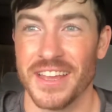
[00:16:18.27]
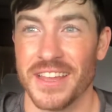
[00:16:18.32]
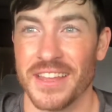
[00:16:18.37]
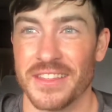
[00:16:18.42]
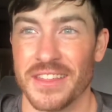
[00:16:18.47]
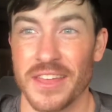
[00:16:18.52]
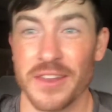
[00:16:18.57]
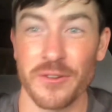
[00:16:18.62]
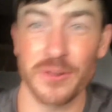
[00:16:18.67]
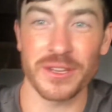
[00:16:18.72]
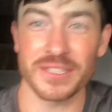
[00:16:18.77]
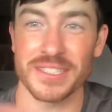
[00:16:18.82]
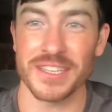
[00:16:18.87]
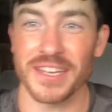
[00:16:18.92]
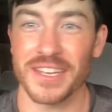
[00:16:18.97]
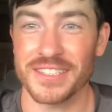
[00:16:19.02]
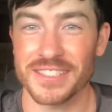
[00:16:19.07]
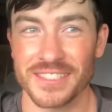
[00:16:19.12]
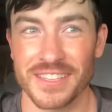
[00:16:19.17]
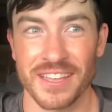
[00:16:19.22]
They don't
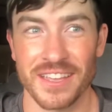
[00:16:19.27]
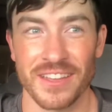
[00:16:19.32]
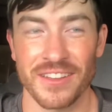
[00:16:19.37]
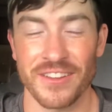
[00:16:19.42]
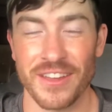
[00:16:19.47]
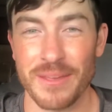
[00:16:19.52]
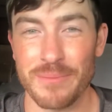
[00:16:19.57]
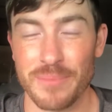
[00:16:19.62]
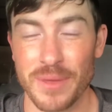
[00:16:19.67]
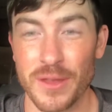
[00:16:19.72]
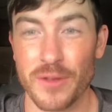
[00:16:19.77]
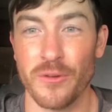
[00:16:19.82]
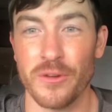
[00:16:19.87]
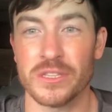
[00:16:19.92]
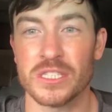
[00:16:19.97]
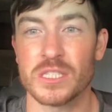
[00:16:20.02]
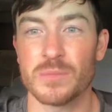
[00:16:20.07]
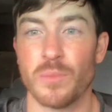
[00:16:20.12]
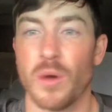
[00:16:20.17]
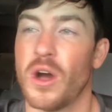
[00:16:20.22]
exist, right? Bitcoin
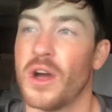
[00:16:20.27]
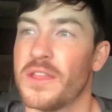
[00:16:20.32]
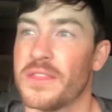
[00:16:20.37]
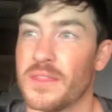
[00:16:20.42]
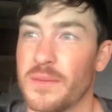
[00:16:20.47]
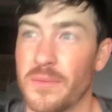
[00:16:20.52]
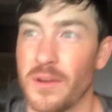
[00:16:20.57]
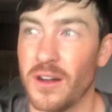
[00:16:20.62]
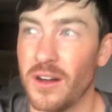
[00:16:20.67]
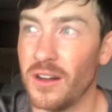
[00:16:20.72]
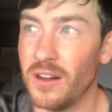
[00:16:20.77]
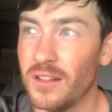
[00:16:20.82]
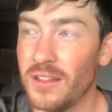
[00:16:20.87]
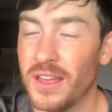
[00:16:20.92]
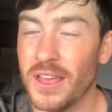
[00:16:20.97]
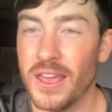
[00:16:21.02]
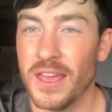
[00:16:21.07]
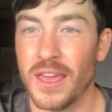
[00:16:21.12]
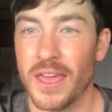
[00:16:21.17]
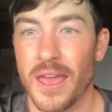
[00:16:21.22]
spawned them all,
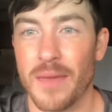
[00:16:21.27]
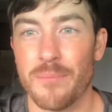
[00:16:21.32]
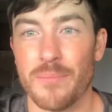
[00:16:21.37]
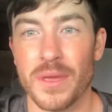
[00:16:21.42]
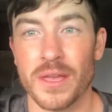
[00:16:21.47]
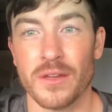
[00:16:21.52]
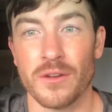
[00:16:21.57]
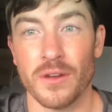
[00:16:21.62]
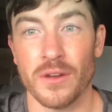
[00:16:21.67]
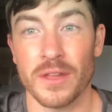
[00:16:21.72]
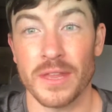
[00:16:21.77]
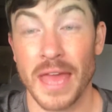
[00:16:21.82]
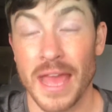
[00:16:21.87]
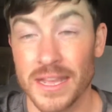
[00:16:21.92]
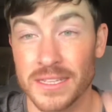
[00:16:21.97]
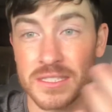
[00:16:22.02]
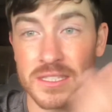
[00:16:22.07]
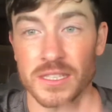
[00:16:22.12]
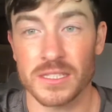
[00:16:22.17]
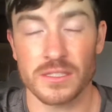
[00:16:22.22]
and Bitcoin,
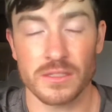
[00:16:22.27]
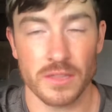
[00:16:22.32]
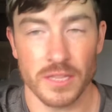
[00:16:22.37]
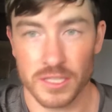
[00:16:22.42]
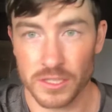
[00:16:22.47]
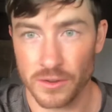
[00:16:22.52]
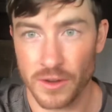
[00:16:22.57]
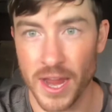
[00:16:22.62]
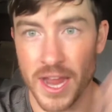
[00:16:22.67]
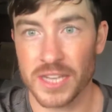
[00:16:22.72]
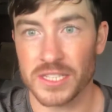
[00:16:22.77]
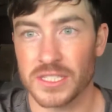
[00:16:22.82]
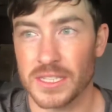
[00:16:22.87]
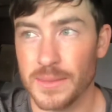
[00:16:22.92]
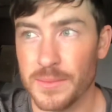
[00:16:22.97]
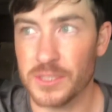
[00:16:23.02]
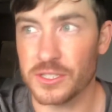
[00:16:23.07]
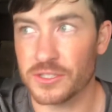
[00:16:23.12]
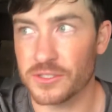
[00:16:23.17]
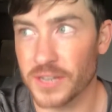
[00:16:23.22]
as this crash
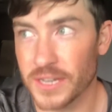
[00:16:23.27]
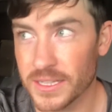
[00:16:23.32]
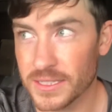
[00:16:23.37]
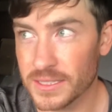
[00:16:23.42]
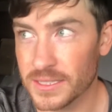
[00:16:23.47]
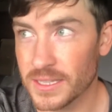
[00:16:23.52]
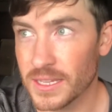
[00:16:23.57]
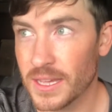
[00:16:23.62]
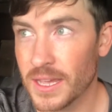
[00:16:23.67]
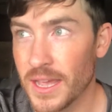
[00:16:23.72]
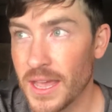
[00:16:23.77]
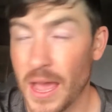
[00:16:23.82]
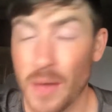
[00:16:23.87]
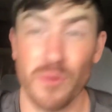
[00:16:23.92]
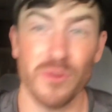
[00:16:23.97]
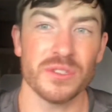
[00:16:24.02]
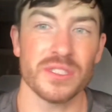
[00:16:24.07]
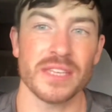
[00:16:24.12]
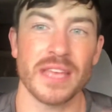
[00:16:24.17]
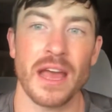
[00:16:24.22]
demonstrates, and
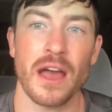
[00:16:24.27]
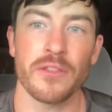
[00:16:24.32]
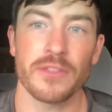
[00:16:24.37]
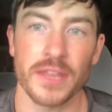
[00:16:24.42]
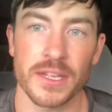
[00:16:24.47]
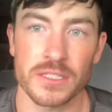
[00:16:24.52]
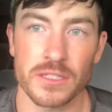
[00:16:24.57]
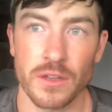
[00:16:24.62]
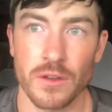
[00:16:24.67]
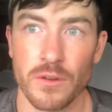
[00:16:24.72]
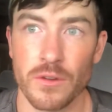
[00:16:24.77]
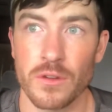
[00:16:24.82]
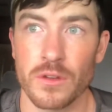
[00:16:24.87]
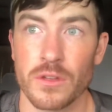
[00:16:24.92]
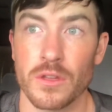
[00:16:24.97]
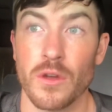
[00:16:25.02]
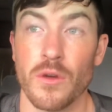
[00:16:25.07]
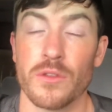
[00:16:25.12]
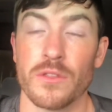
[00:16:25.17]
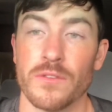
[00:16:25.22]
we'll see how things
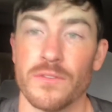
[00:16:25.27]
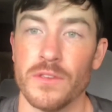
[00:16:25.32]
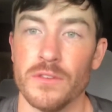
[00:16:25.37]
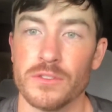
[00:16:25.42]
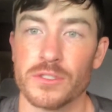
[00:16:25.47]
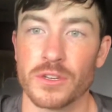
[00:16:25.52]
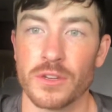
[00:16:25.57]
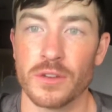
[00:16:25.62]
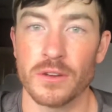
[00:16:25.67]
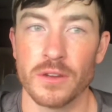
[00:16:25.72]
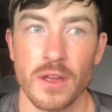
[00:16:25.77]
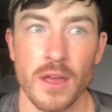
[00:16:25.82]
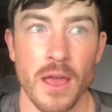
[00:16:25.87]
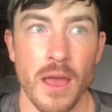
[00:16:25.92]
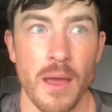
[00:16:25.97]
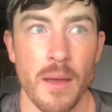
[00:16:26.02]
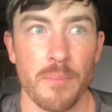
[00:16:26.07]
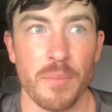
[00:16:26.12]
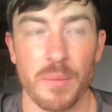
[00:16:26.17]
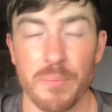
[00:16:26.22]
go in the future,
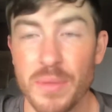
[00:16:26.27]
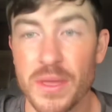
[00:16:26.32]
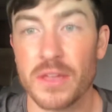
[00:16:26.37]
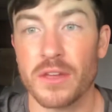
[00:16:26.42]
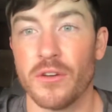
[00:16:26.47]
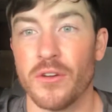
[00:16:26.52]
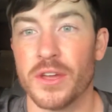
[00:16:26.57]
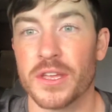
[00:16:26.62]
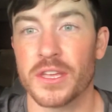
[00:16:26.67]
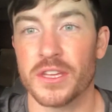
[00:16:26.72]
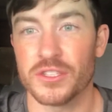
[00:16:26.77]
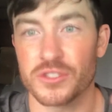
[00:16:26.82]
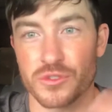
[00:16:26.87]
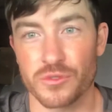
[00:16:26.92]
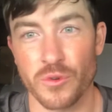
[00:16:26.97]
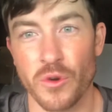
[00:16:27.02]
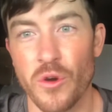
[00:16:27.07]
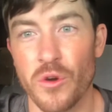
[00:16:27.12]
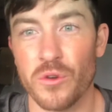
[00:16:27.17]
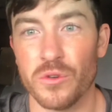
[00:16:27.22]
but Bitcoin
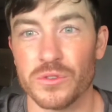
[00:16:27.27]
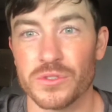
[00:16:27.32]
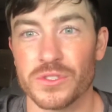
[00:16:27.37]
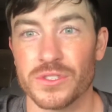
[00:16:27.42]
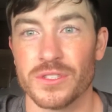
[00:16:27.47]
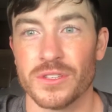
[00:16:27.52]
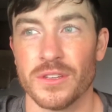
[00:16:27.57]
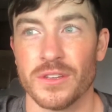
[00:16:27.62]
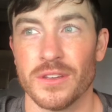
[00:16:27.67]
controls